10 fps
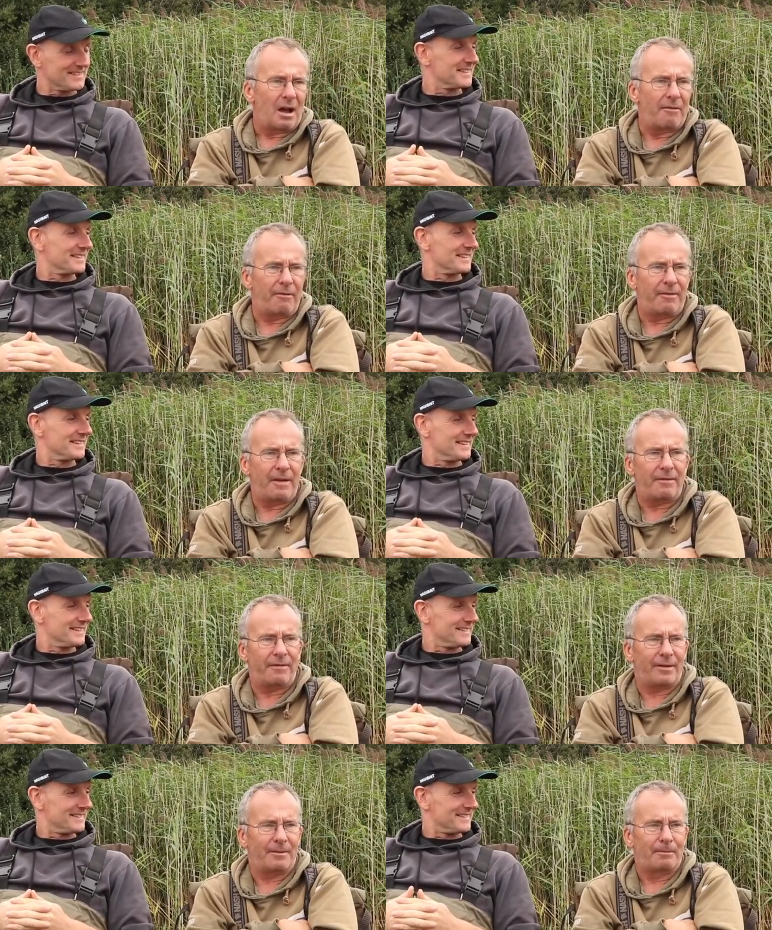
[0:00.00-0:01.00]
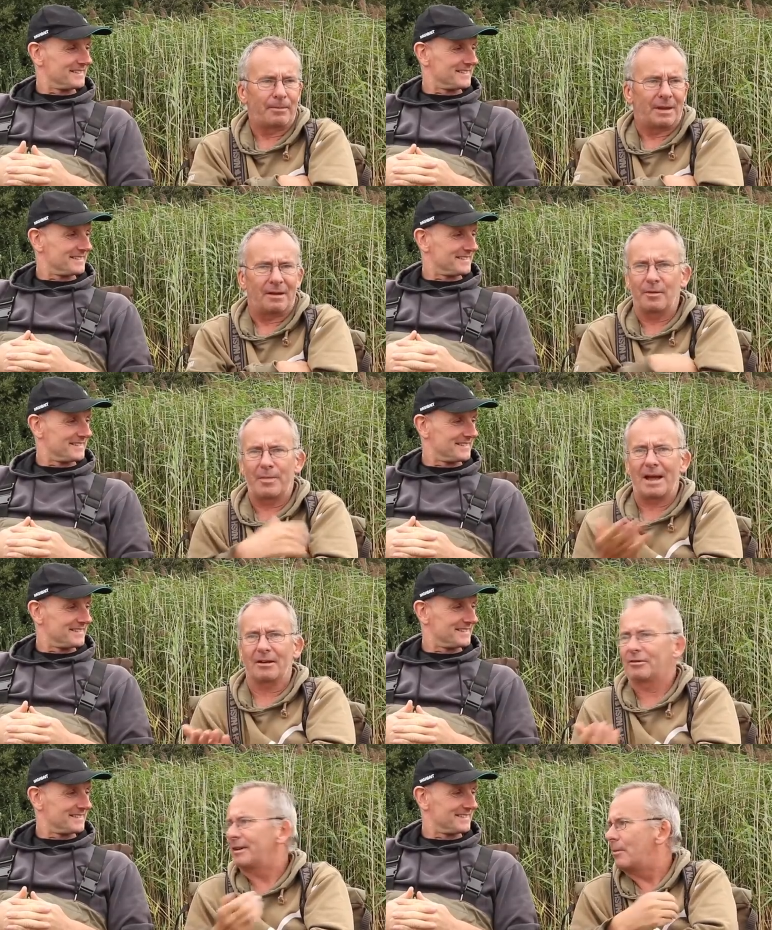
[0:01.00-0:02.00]
Speaker 1: a fifth of a
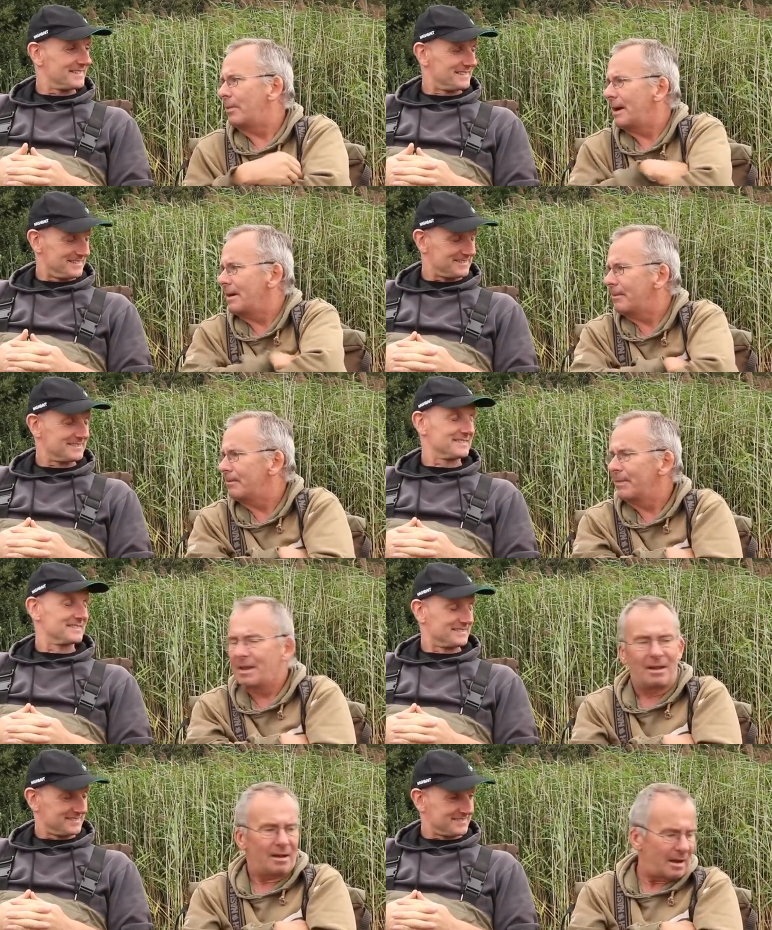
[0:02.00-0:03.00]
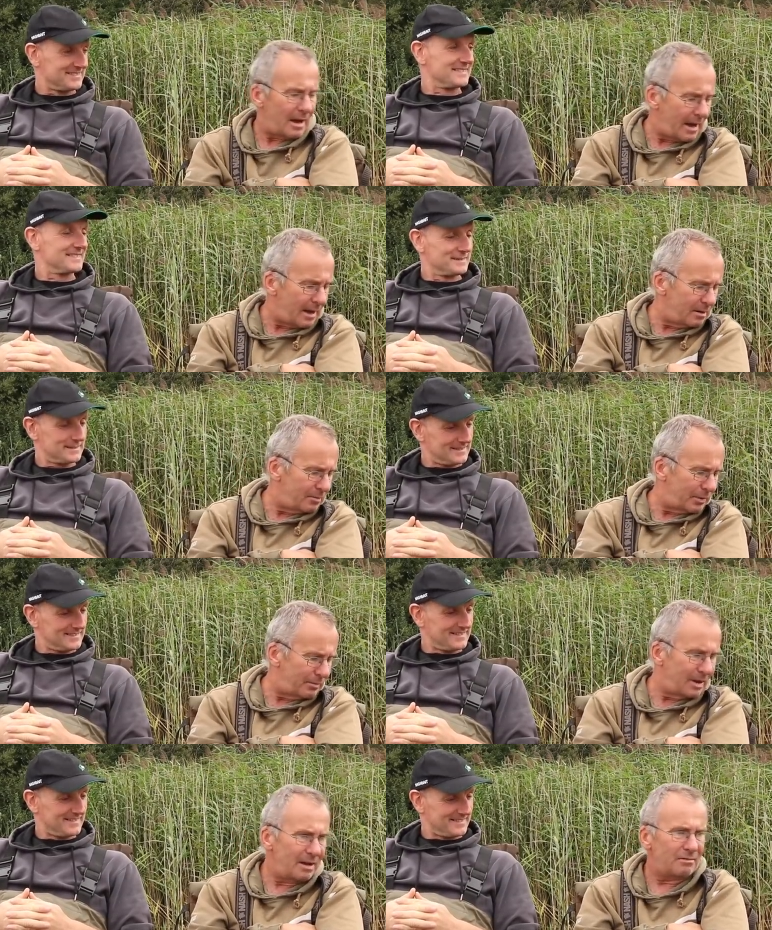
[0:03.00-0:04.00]
bag of ground bait and
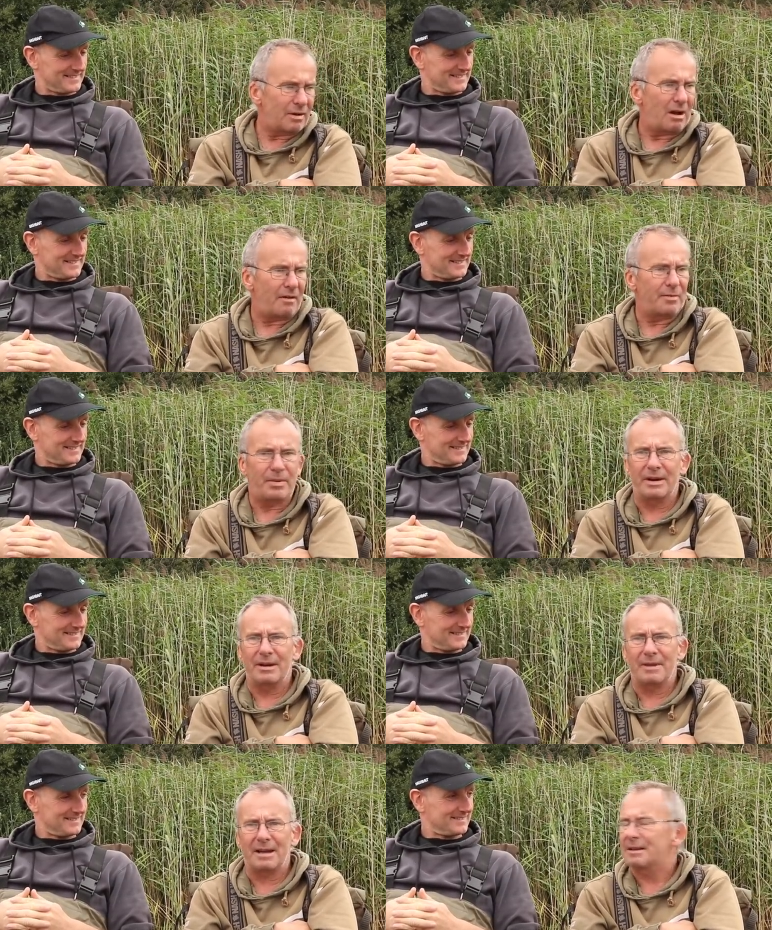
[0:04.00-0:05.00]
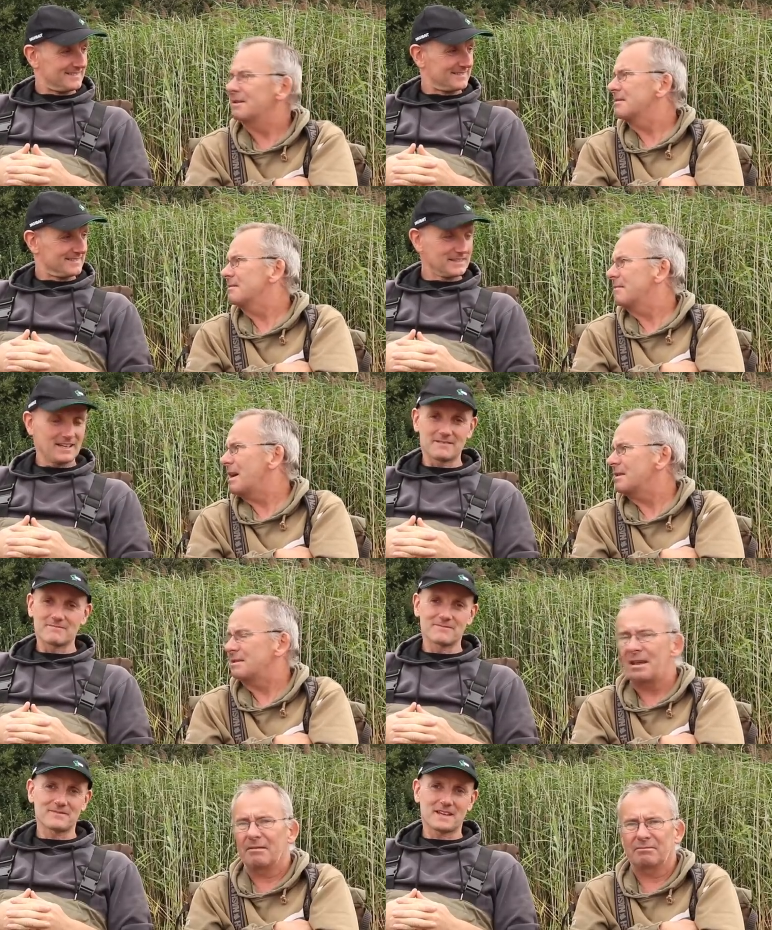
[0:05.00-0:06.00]
probably half a pint of maggots. Yeah,
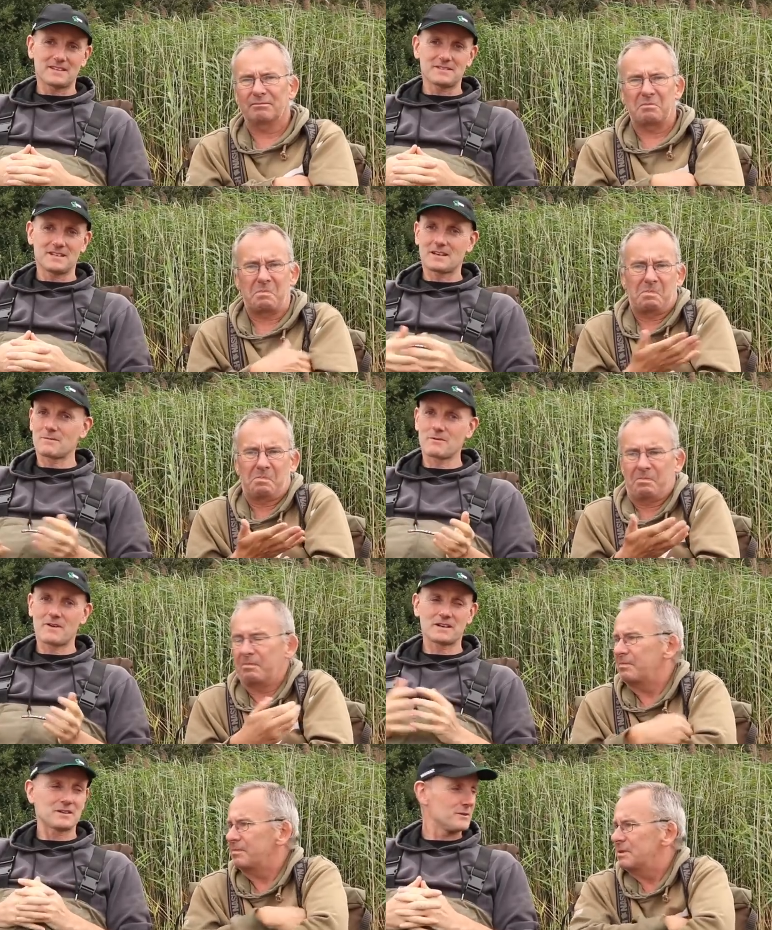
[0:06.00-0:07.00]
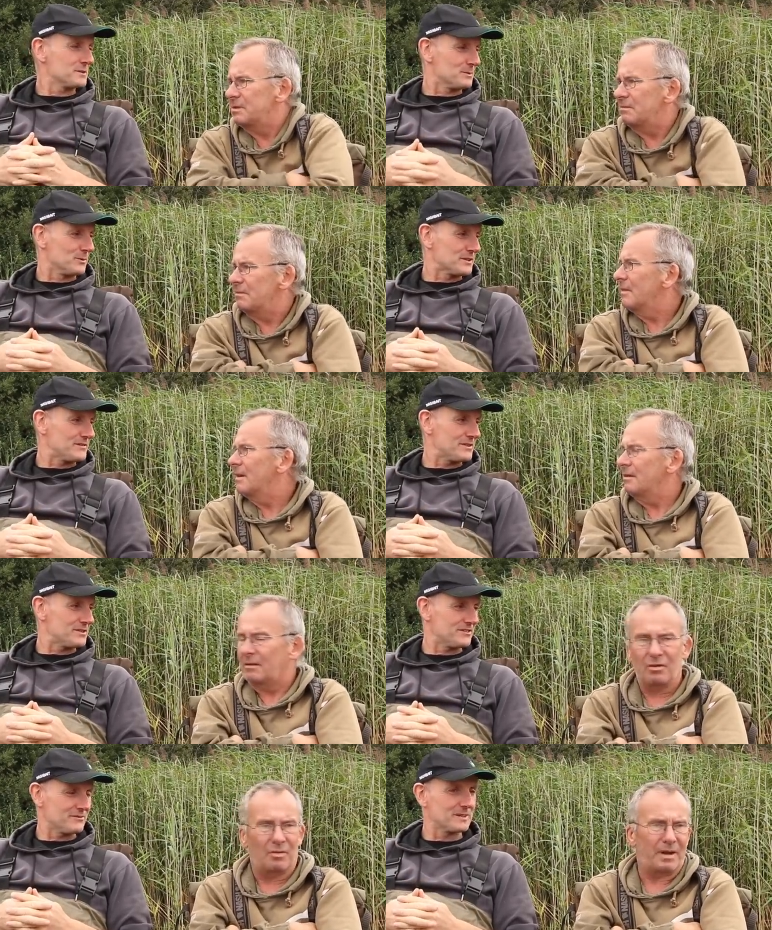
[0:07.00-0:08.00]
that's
Speaker 2: it. That's it. And we've had a nice morning's
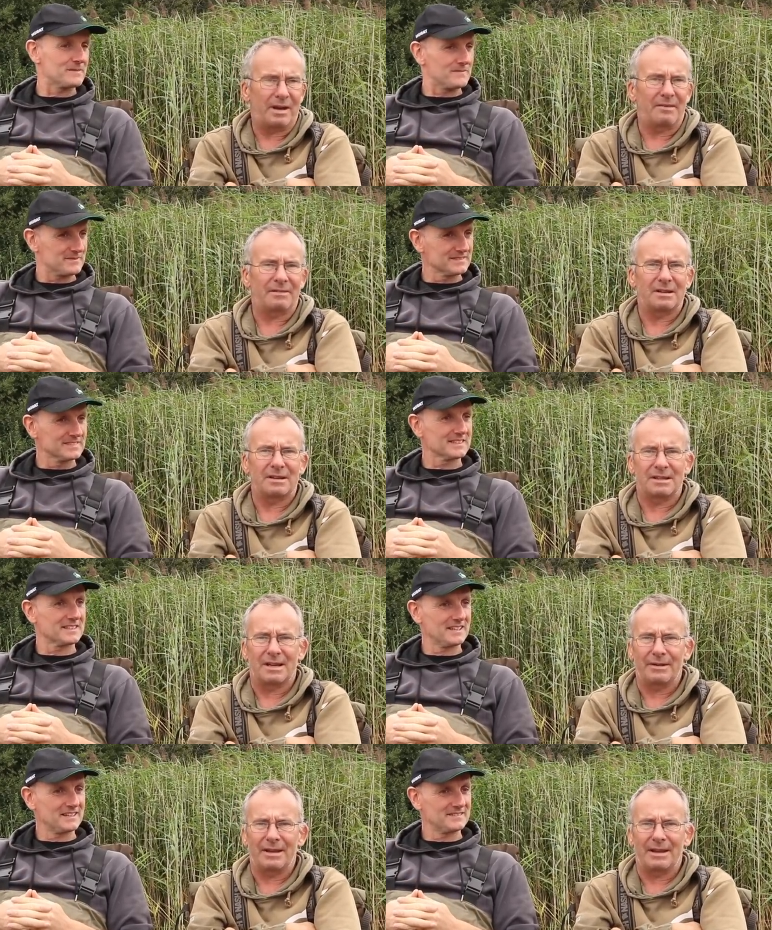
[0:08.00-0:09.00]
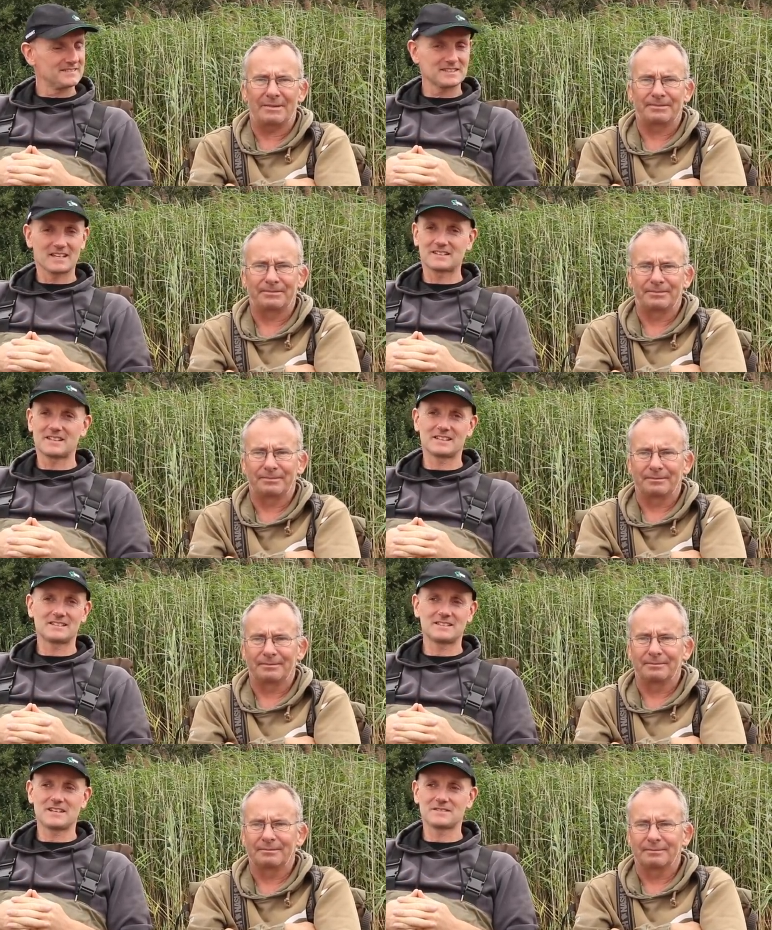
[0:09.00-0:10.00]
fishing. Put plenty we? of fish, so yeah, yeah. So yeah,
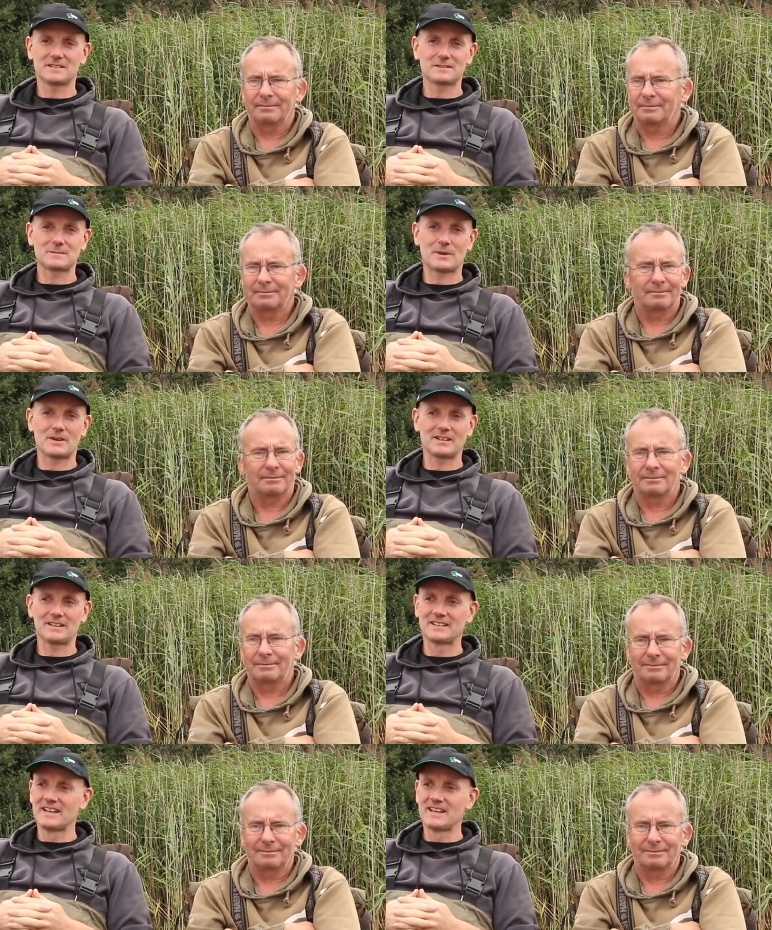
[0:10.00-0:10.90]
you don't need to pile it in